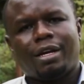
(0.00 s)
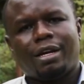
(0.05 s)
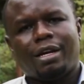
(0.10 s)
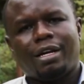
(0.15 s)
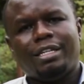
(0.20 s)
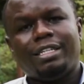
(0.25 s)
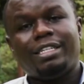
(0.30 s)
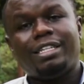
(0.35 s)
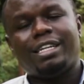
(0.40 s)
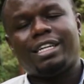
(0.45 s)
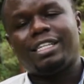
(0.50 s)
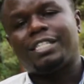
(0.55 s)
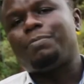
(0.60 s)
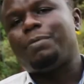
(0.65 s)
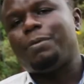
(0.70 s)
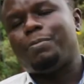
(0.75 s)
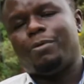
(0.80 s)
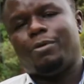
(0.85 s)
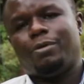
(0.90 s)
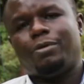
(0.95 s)
indigenous
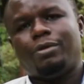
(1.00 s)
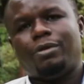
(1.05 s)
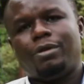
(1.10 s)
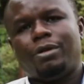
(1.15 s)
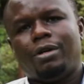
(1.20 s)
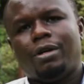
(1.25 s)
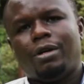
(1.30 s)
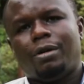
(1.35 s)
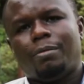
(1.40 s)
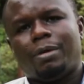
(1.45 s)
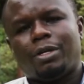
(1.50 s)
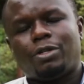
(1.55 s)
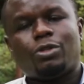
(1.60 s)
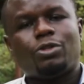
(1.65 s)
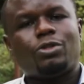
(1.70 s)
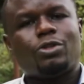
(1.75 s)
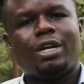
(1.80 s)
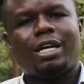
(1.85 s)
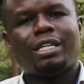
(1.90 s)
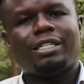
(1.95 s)
people. But
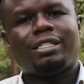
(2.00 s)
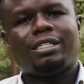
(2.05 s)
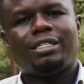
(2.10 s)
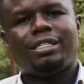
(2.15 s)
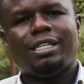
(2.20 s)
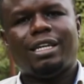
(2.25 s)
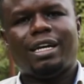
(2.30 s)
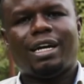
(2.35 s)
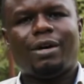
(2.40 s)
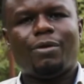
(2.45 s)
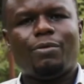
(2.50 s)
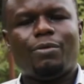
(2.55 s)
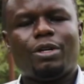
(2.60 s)
also last year,